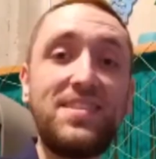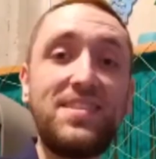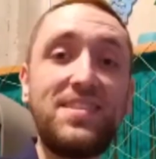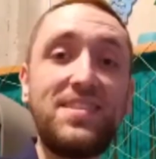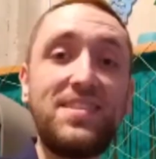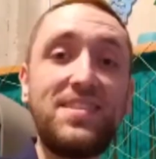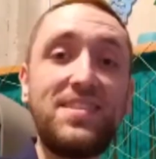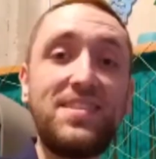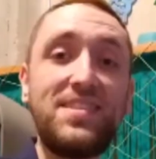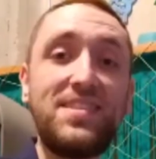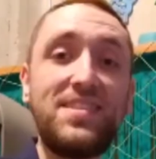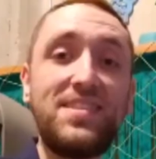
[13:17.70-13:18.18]

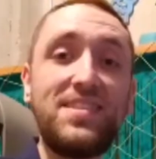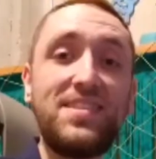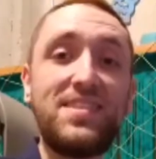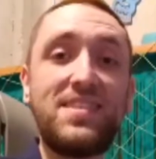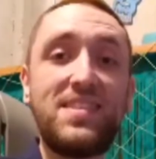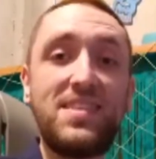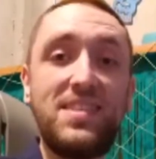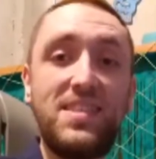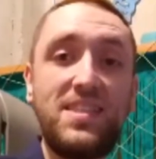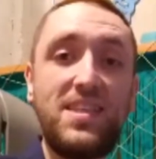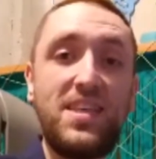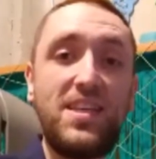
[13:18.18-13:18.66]

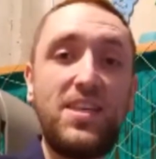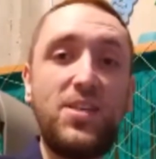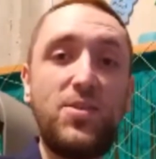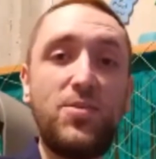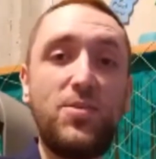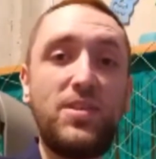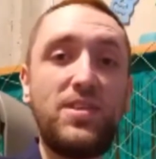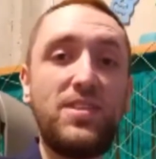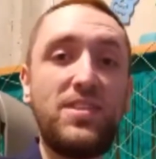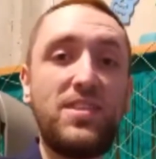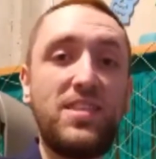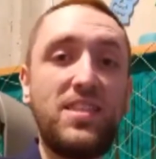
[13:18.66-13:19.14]
Taz
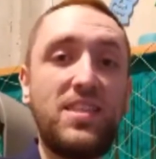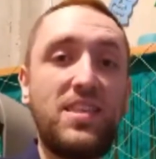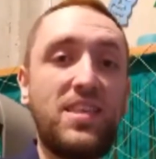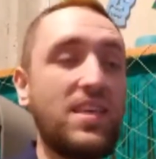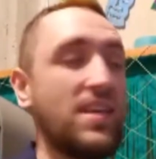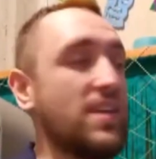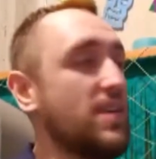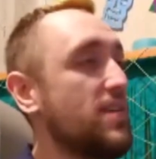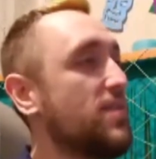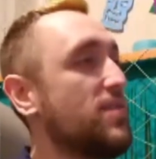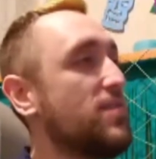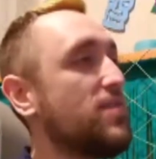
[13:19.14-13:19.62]
continuing to
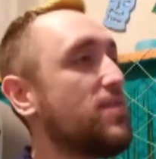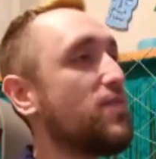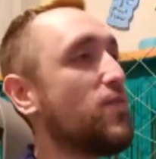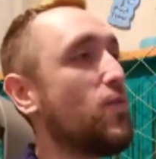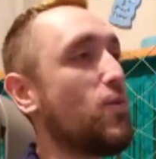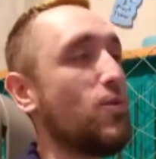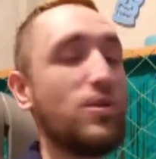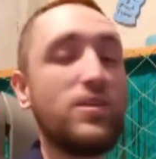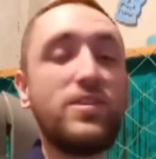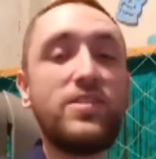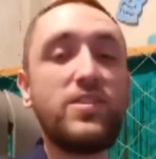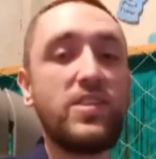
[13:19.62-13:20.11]
give
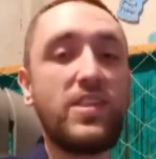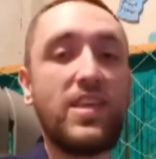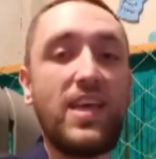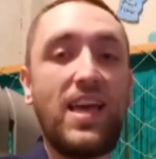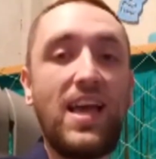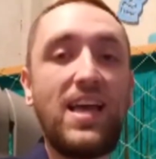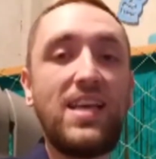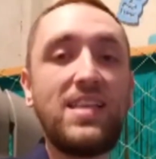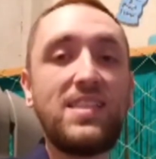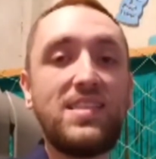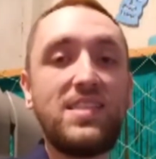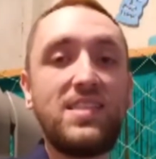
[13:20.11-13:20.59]
Orange
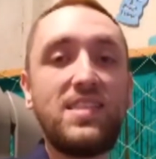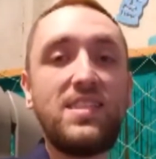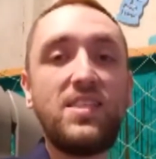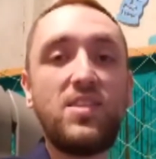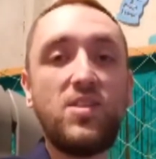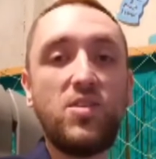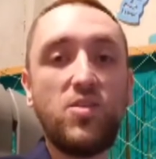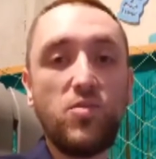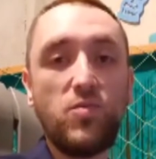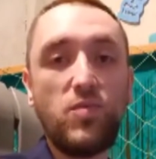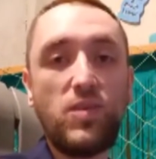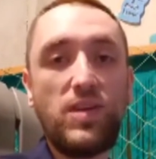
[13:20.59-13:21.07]

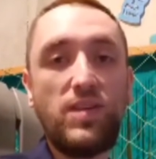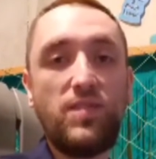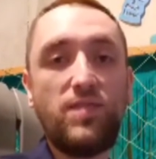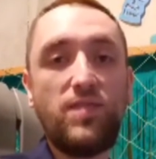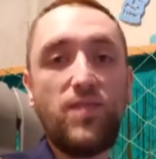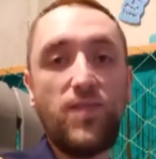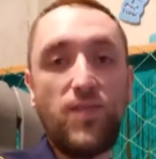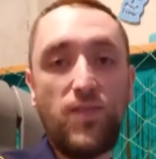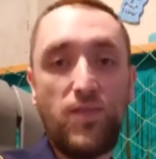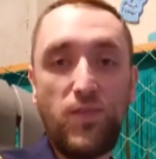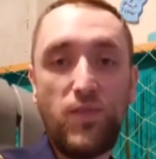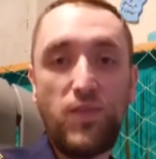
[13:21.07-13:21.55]
Cassidy
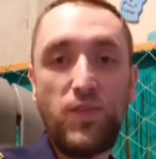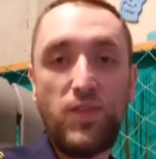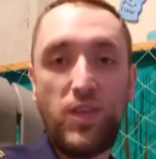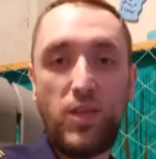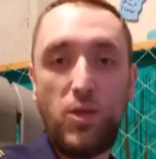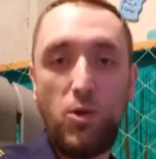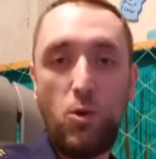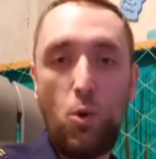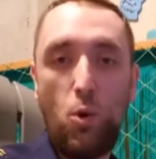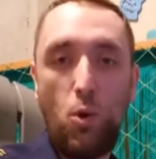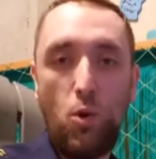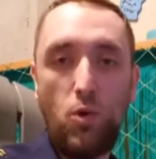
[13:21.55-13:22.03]
grief for
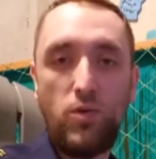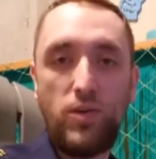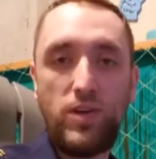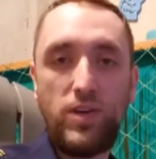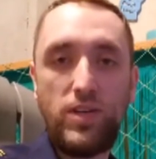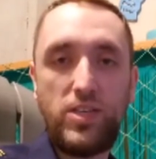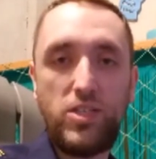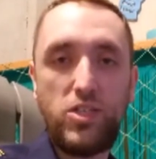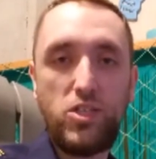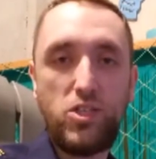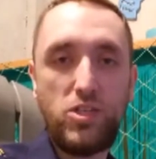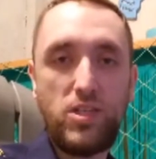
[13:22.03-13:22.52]
the
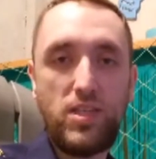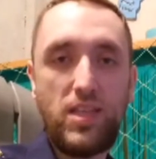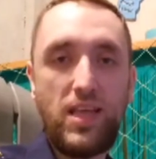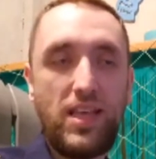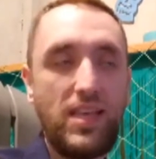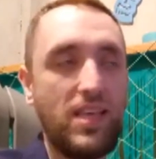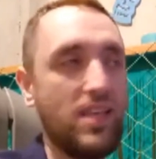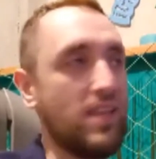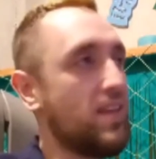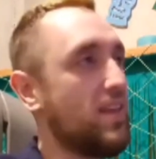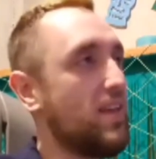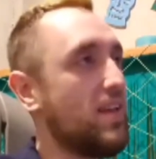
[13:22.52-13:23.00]
orange
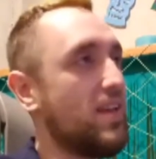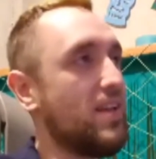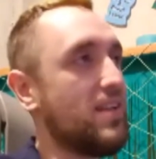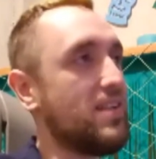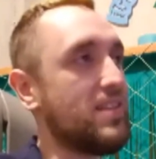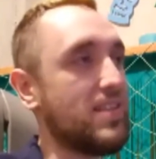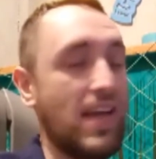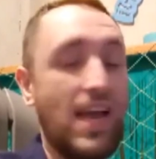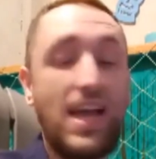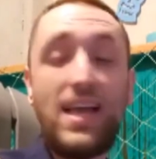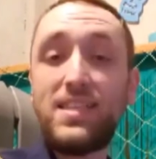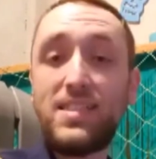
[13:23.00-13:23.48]
that
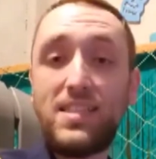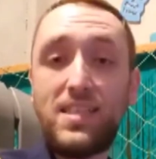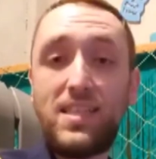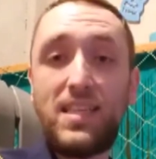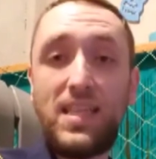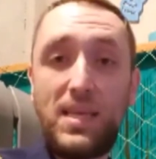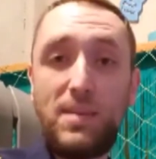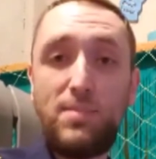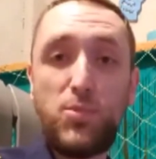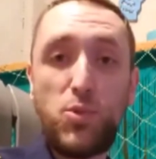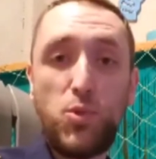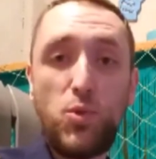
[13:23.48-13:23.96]
Taz
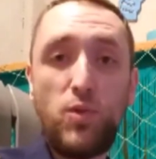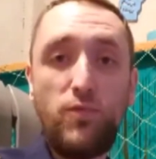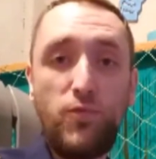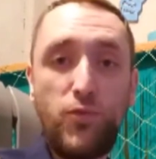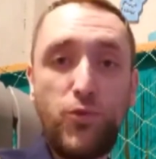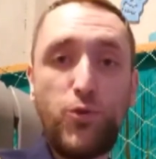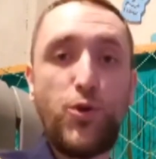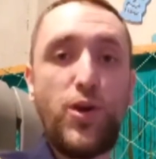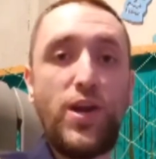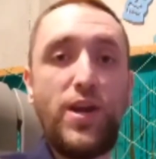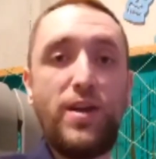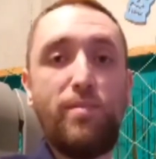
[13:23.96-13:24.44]
claims to have
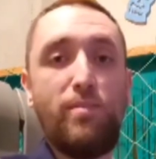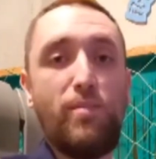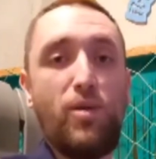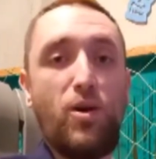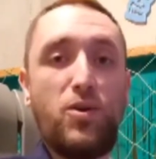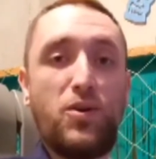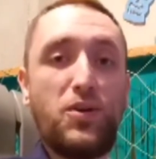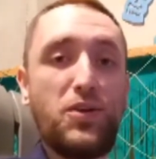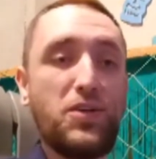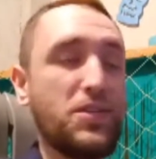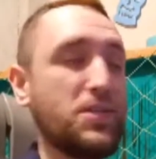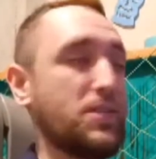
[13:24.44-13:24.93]

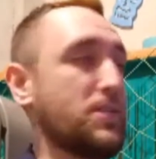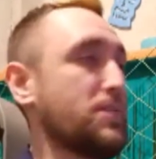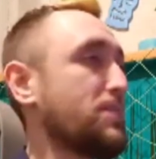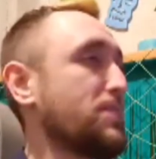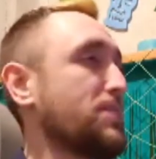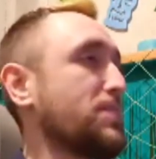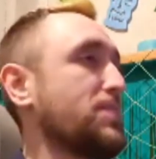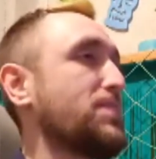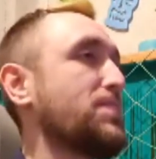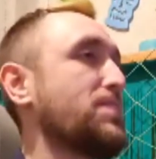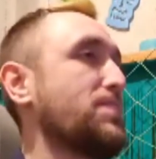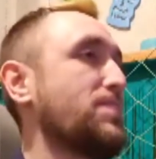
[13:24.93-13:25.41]
trademarked.
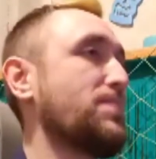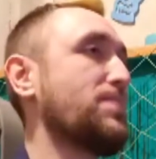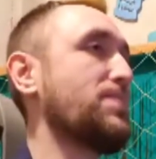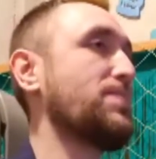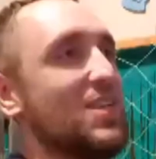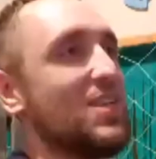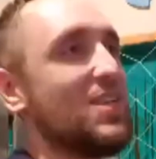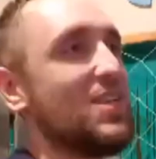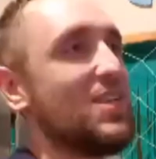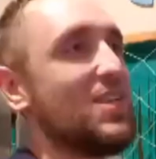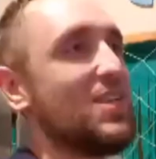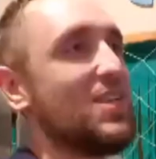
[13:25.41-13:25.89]

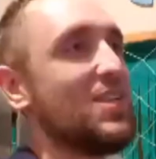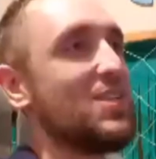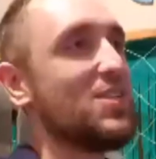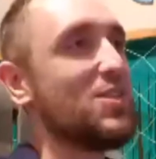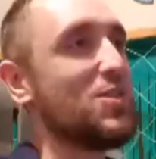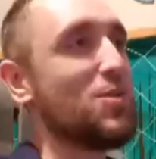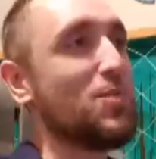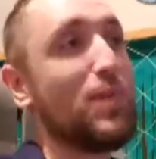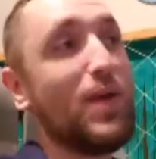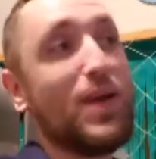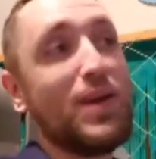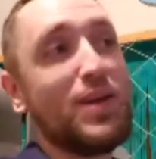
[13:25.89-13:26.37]

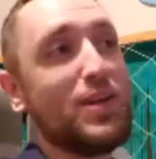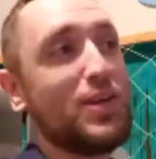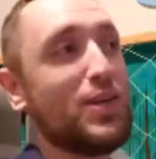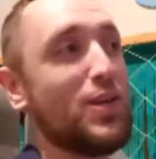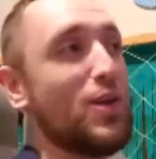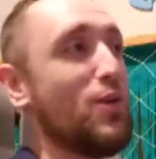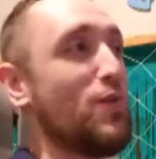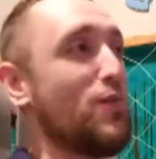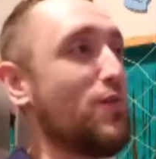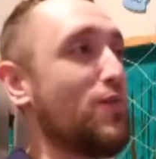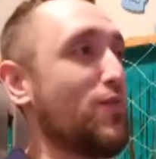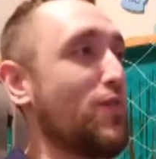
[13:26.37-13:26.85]

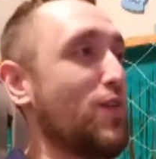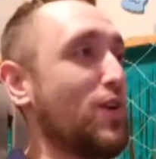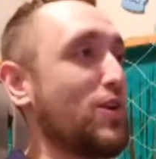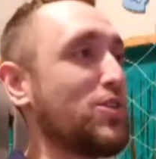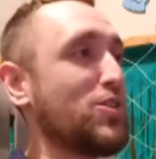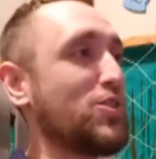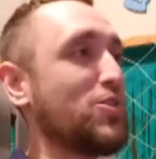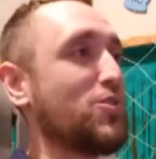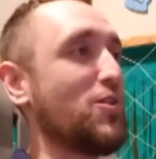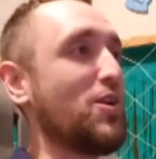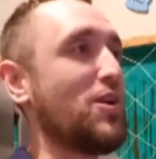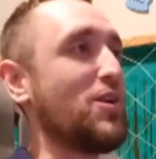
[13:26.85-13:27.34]
Serpentico
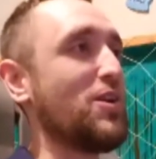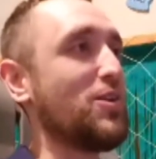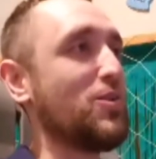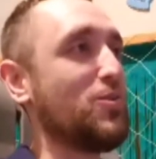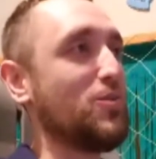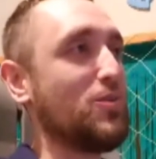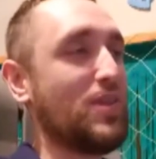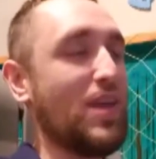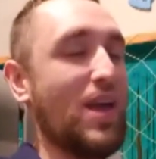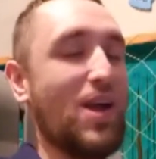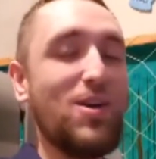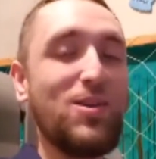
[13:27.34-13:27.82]

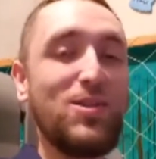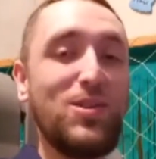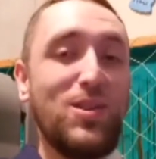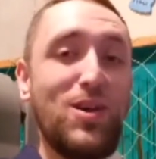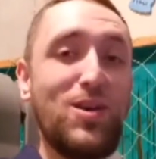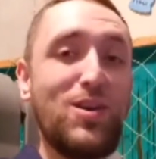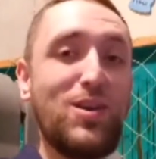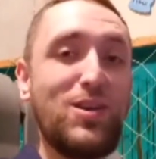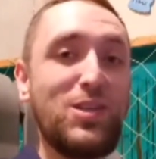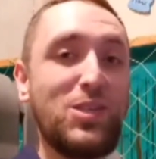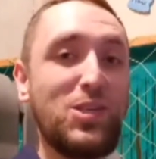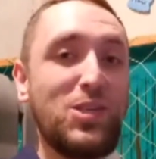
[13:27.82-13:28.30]
frustrated with how
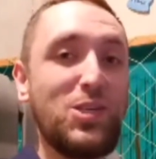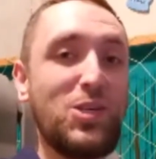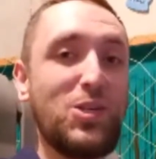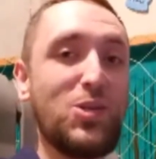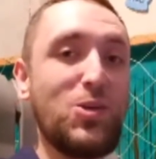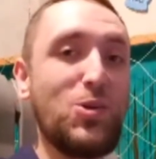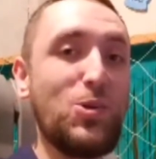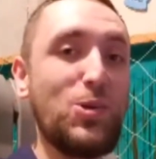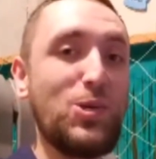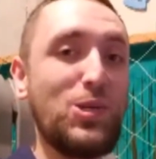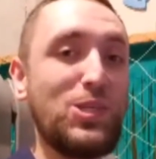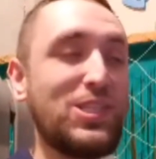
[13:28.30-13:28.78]
long it
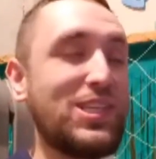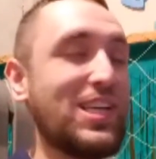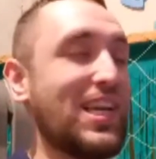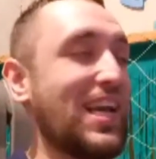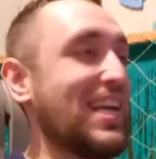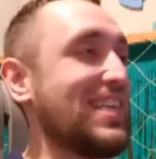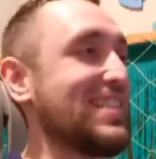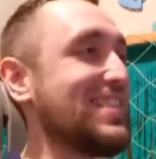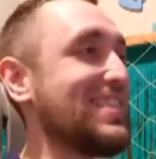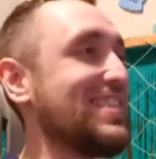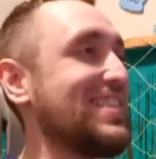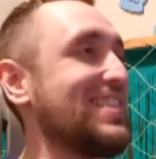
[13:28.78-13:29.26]
took Orange
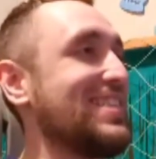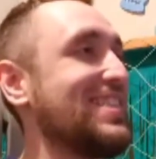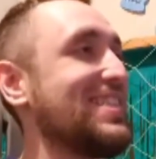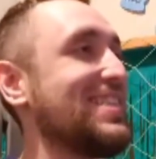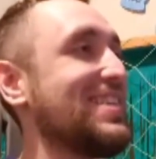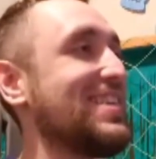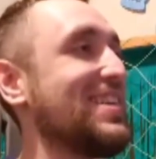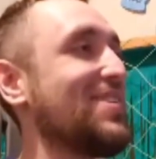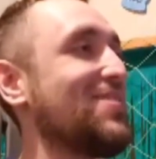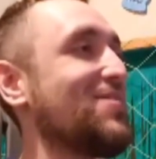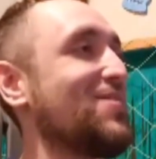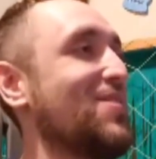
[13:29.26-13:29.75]
Cassidy
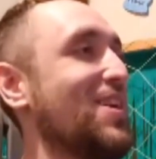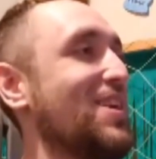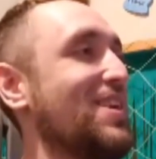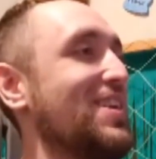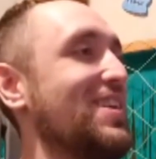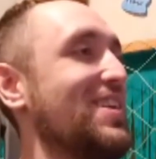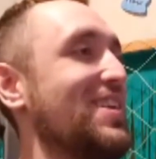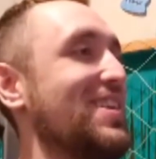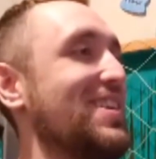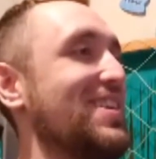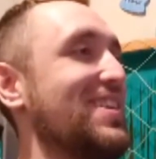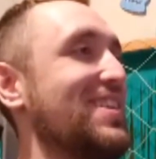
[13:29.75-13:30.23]
to get
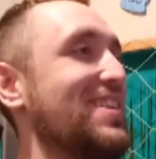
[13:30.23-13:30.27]
ready.